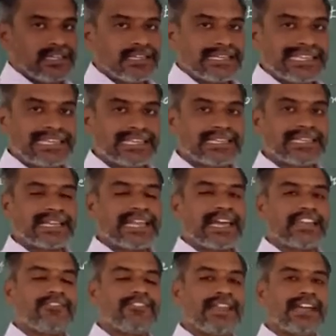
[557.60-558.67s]
Here the
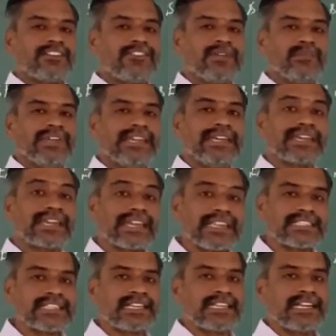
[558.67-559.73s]
carry flag will be
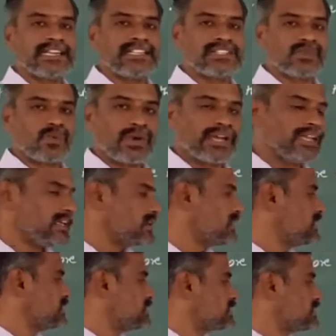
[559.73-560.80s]
reset condition. Why?
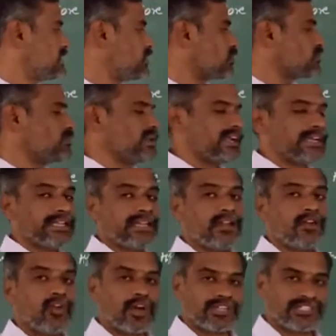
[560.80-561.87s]
The
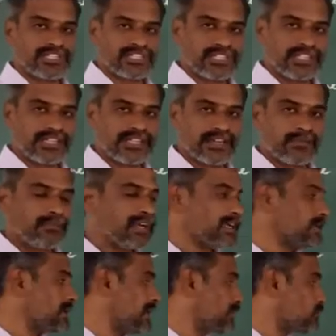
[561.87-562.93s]
accumulated largest data.
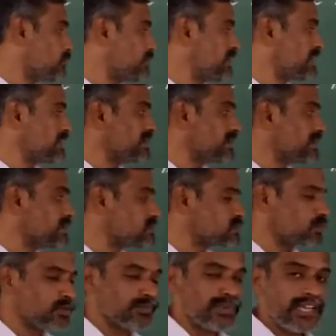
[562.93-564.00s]
But accumulated it
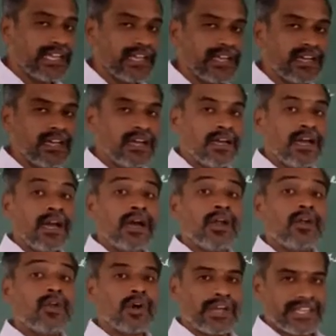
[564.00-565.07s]
should be
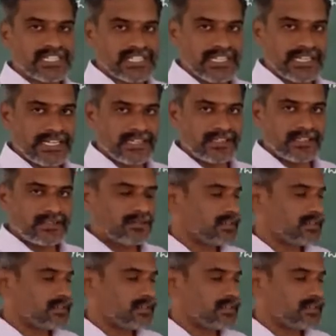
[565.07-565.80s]
lowest data.